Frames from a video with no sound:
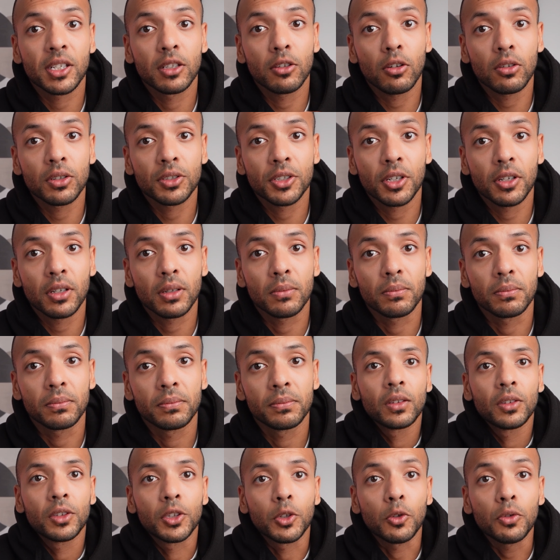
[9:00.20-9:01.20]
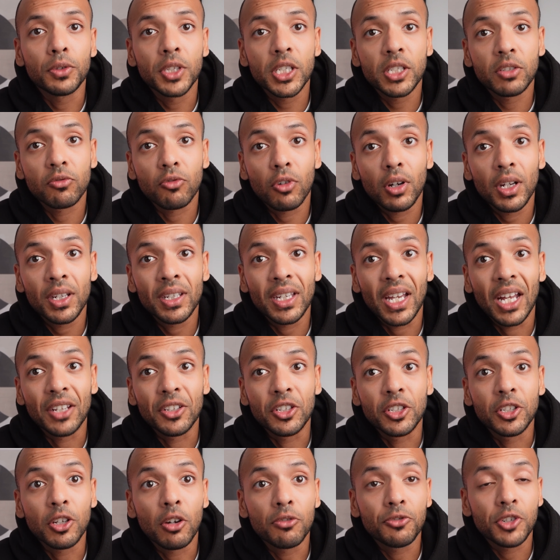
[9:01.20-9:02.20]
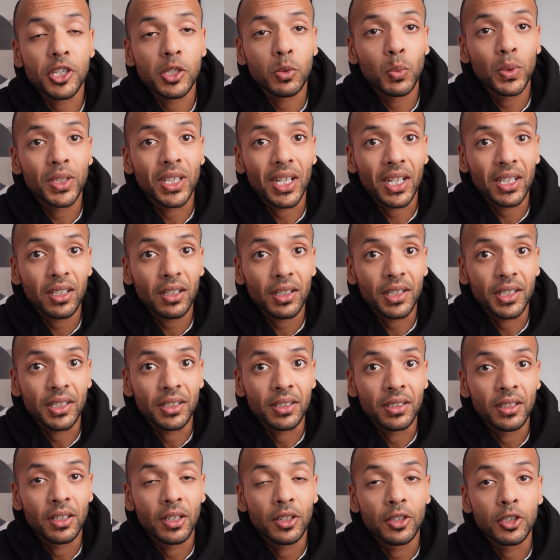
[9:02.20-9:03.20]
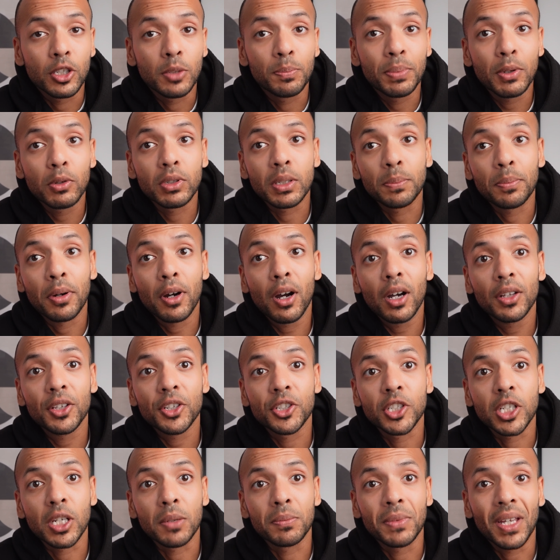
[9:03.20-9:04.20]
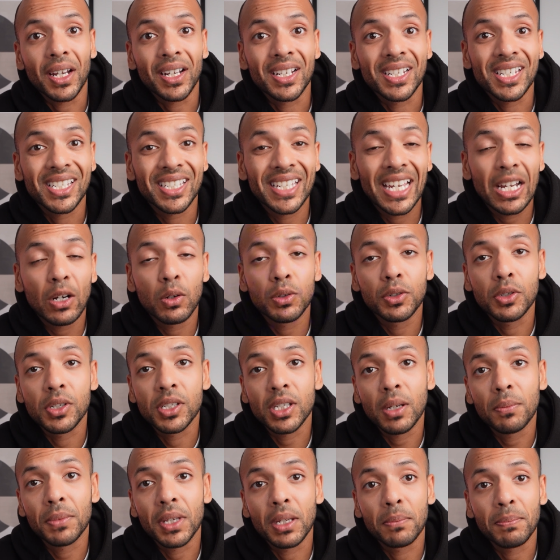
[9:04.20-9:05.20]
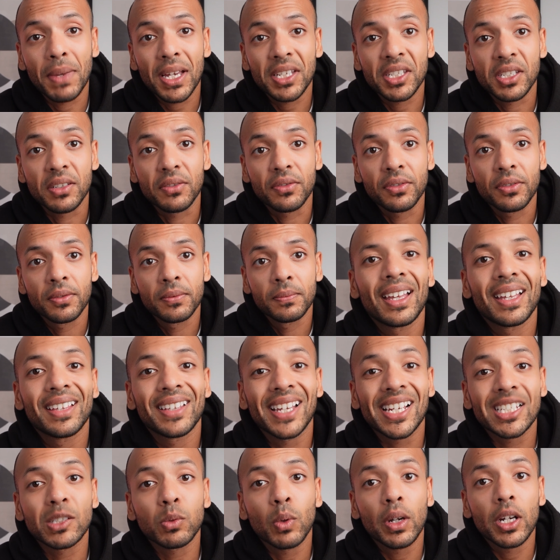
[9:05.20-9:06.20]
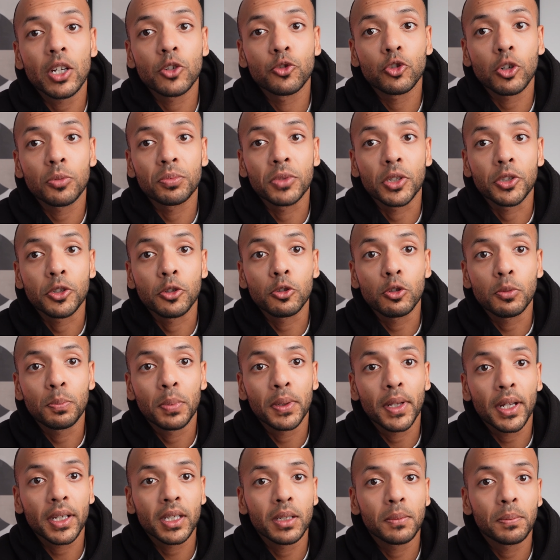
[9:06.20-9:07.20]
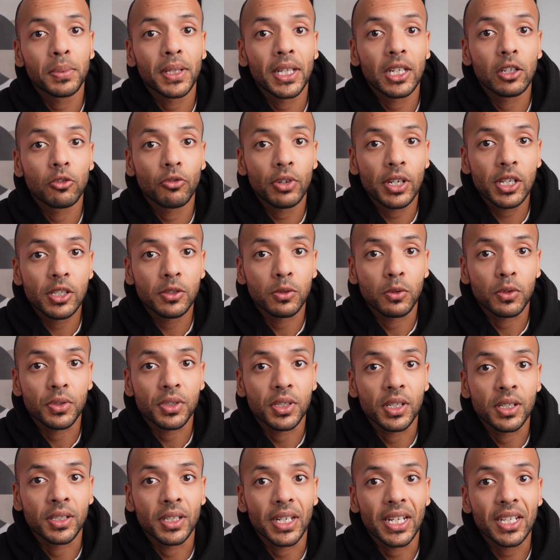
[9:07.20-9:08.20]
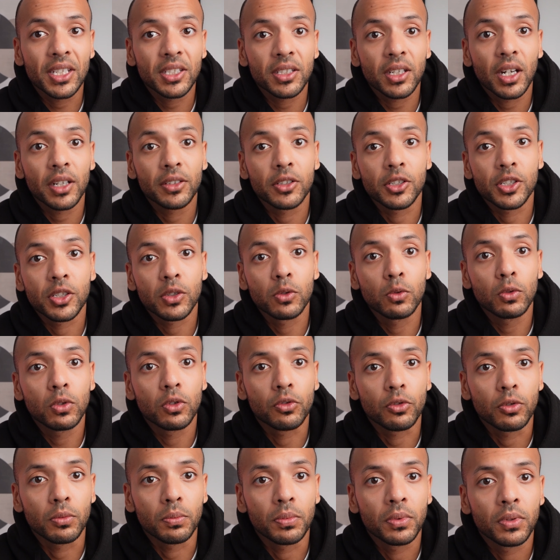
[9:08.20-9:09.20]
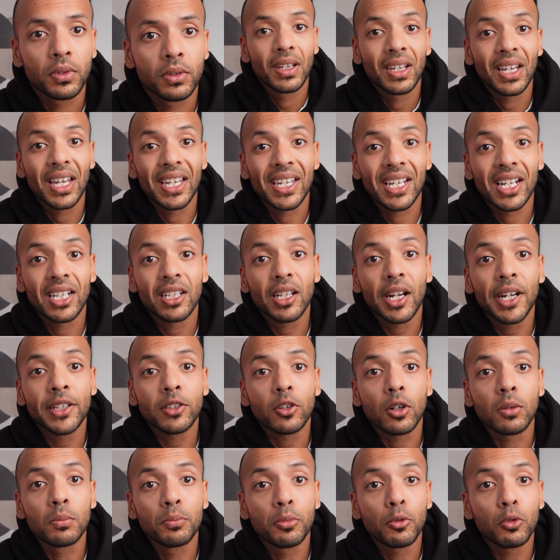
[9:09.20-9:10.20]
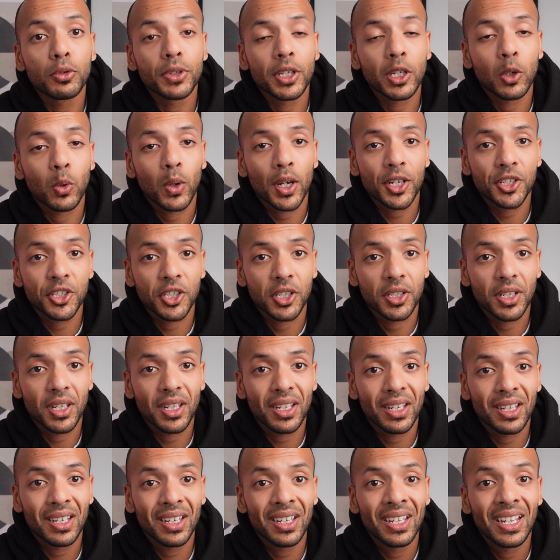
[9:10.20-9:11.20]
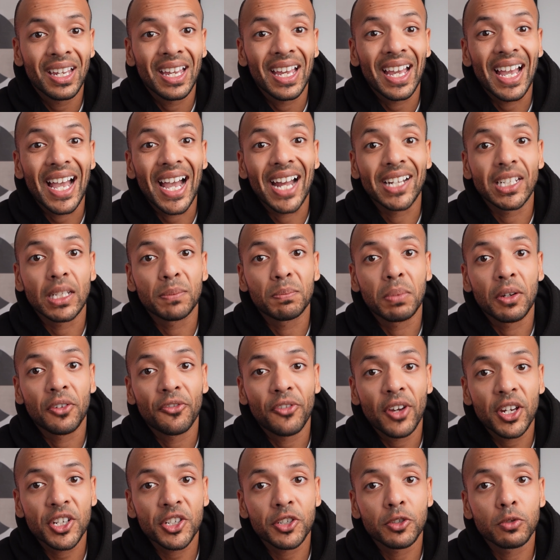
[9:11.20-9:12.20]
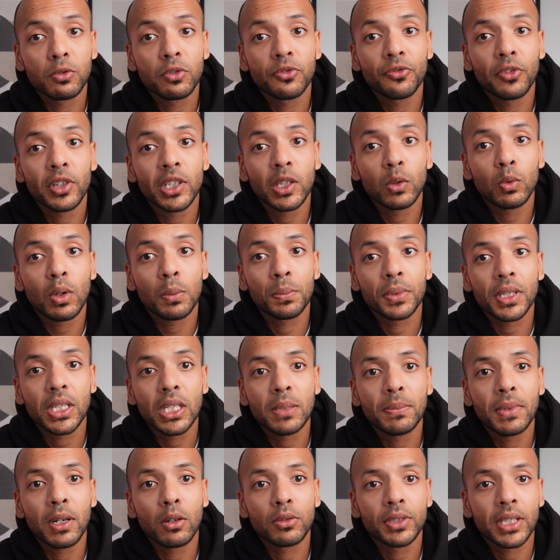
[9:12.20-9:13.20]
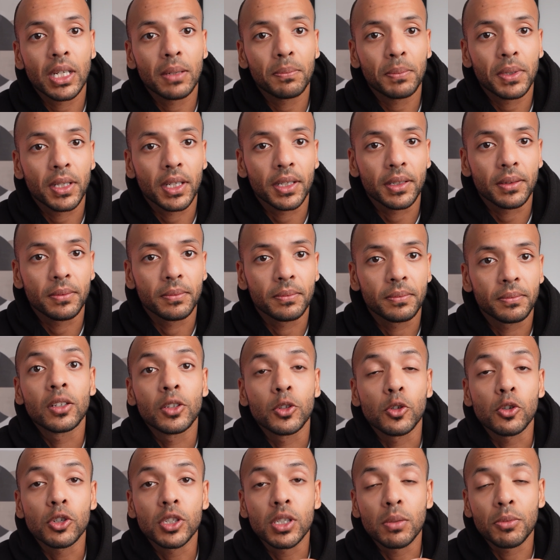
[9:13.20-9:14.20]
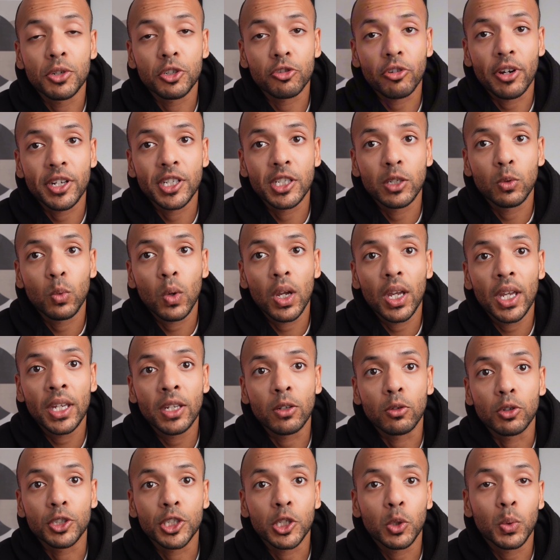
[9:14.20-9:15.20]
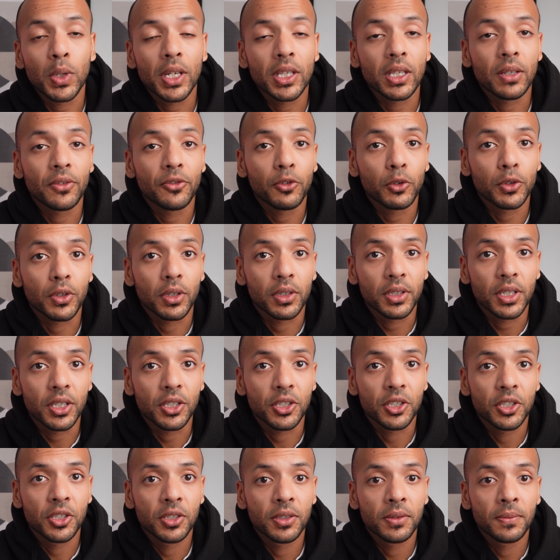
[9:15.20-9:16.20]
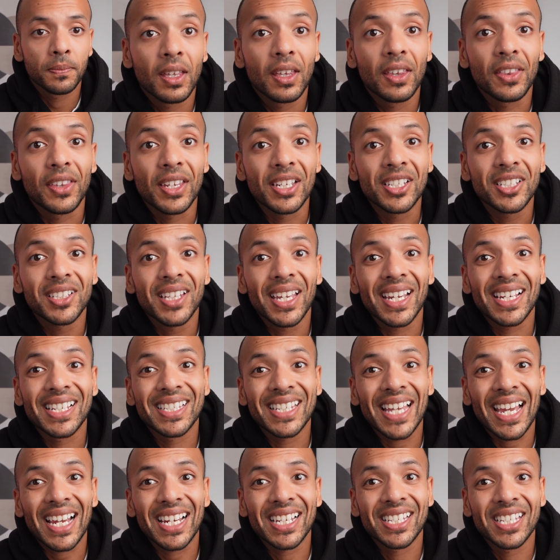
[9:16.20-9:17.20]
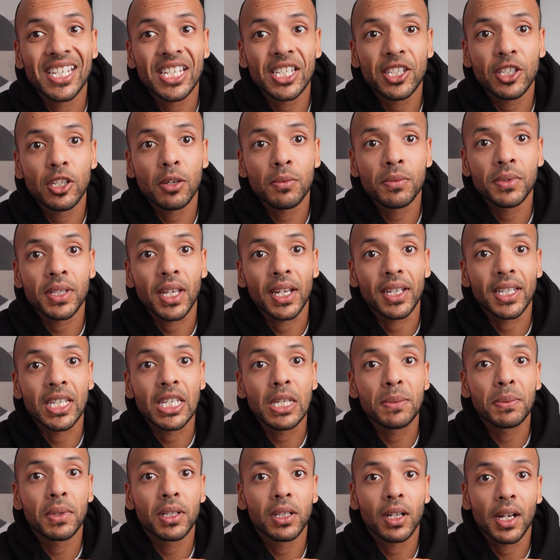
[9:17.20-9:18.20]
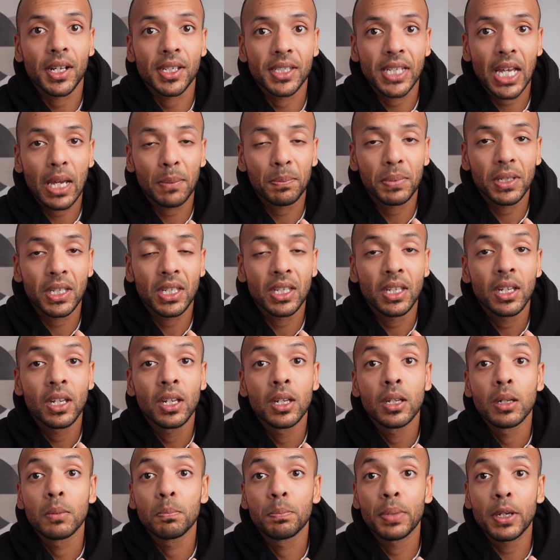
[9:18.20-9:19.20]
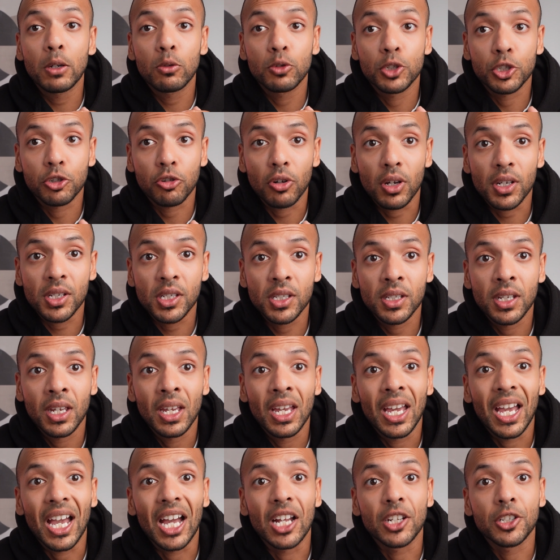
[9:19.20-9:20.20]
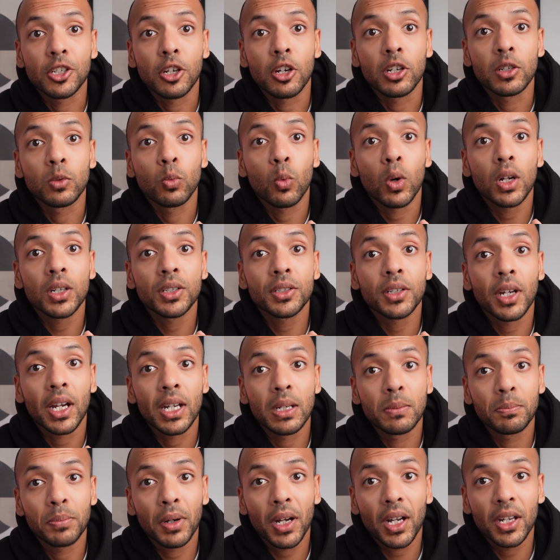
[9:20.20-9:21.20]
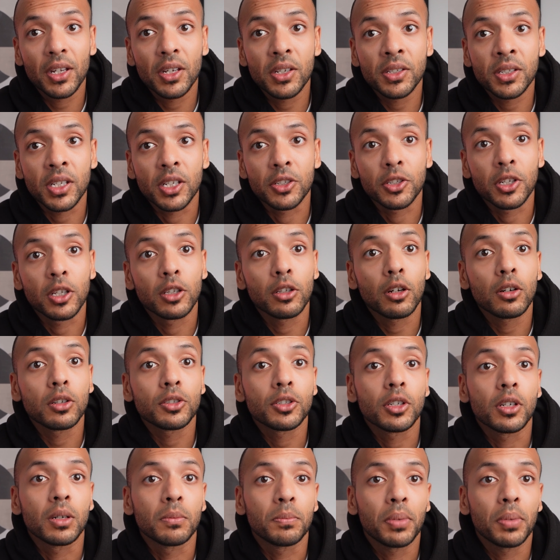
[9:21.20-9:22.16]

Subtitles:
long term. Do this right and you don't just win a client, you build a partnership that can scale to something massive. That's why I dropped the 2 plug-and-play resources inside the school group, a client onboarding questionnaire and a professional follow-up email template. Use them straight away or tweak them for your niche. These are the exact systems that keep clients happy, build trust, and turn one-time buyers into long-term